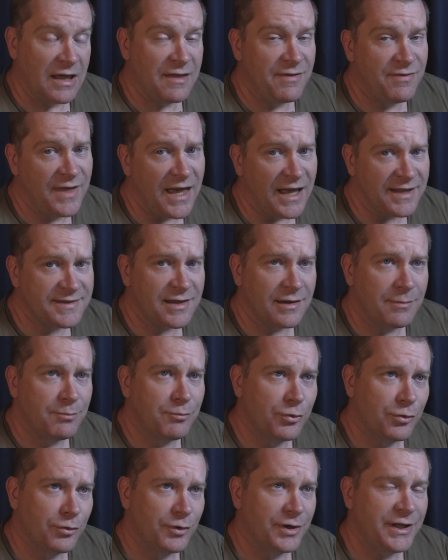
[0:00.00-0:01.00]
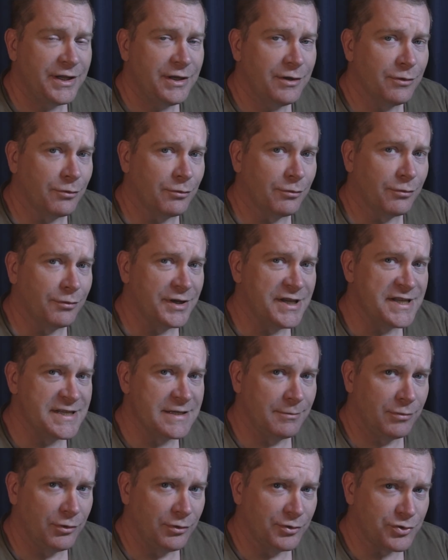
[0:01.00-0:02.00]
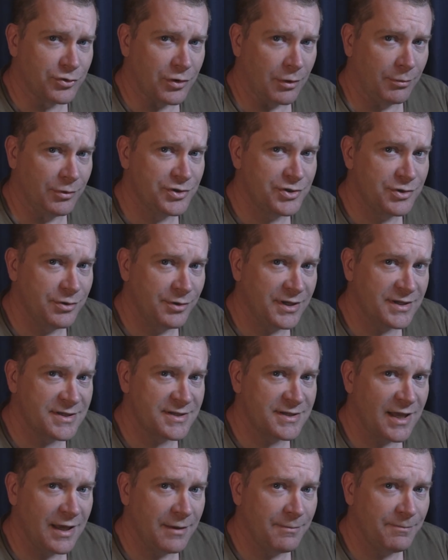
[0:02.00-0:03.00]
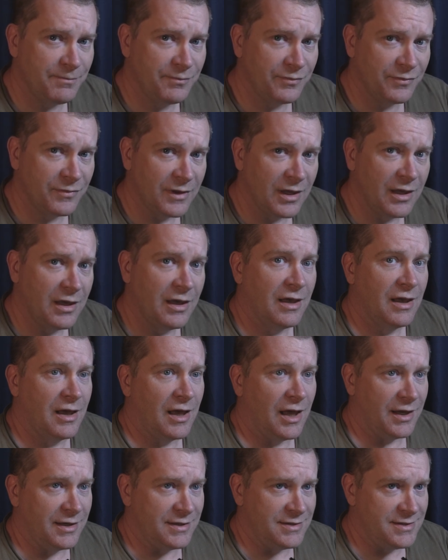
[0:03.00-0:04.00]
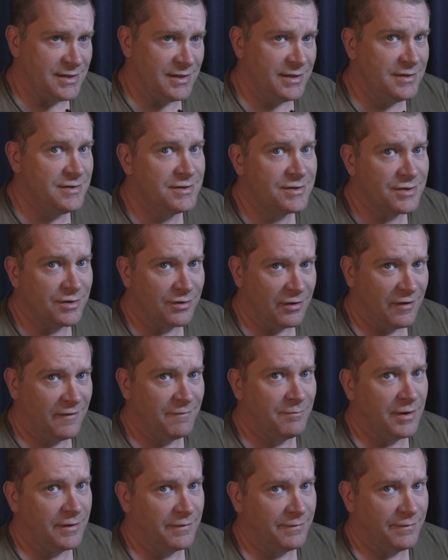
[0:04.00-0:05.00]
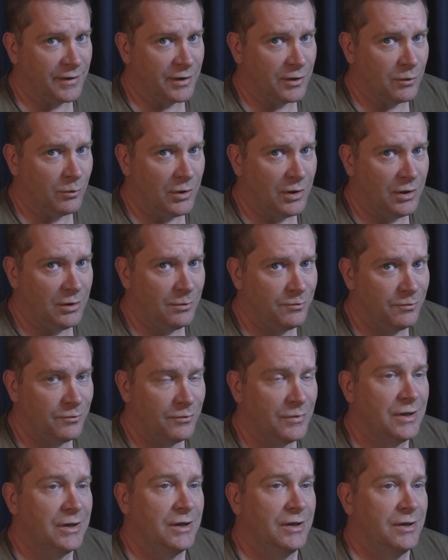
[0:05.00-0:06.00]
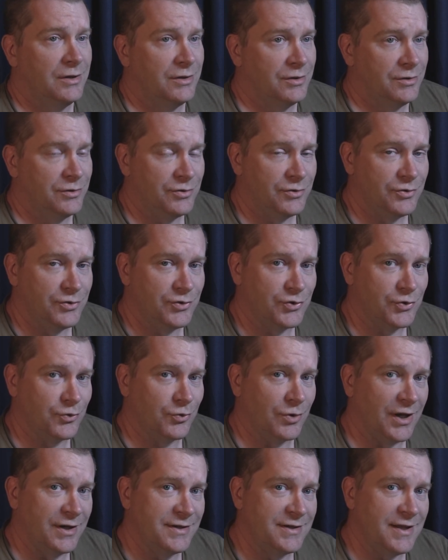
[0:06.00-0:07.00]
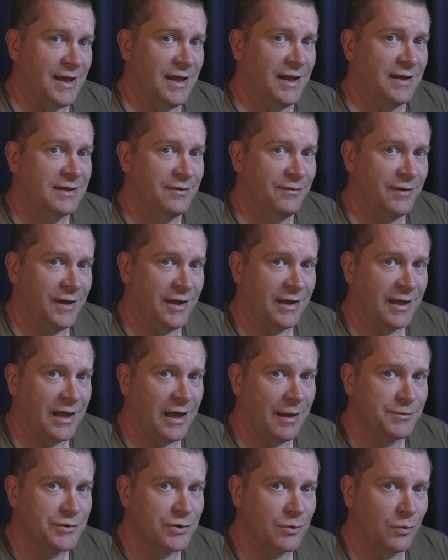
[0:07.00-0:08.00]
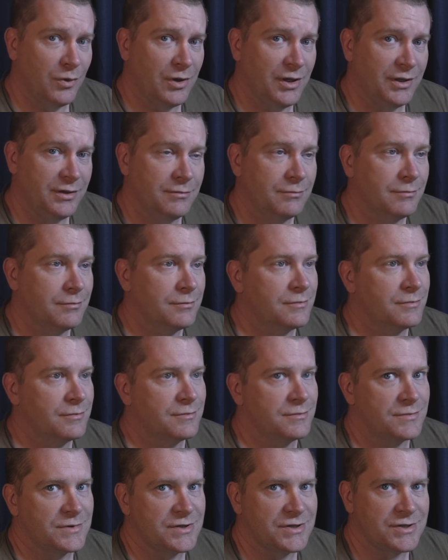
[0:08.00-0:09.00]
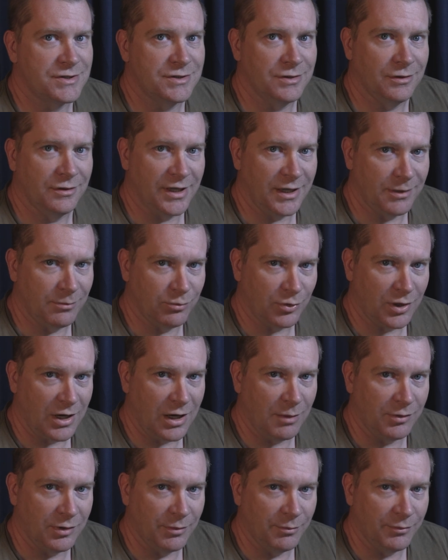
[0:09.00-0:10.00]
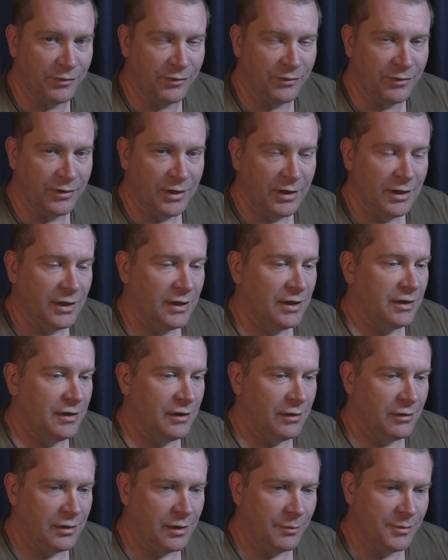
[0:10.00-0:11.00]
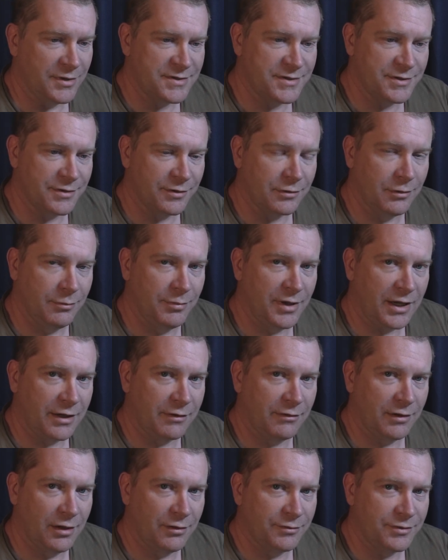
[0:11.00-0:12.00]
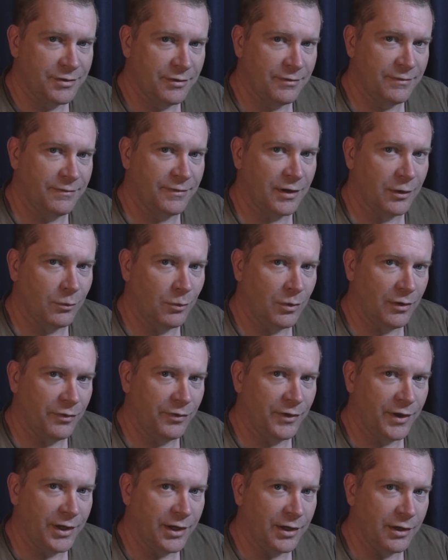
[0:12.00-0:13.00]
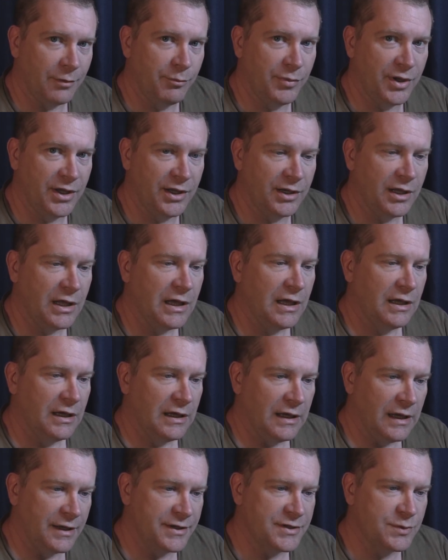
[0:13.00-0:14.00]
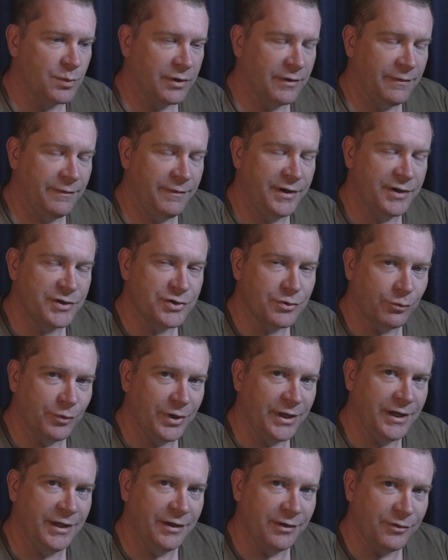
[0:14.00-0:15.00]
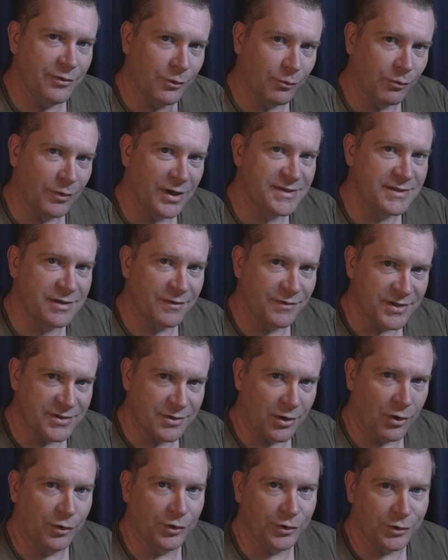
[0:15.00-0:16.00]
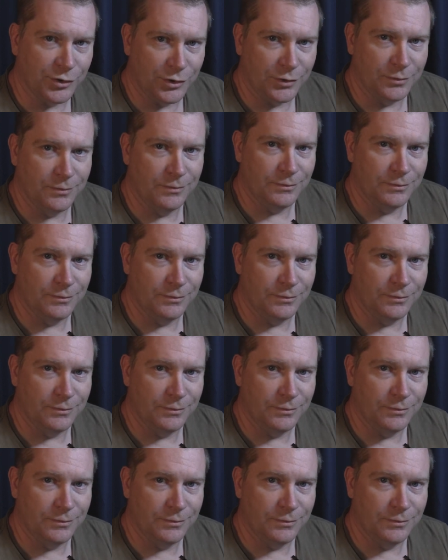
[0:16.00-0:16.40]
That's a pretty reasonable troubleshooting step. I did turn off my firewall, tried to activate Capture One, still had problems. Now, I'm going to circle back around to the firewall thing in a bit. I just want to finish reading the rest of this article.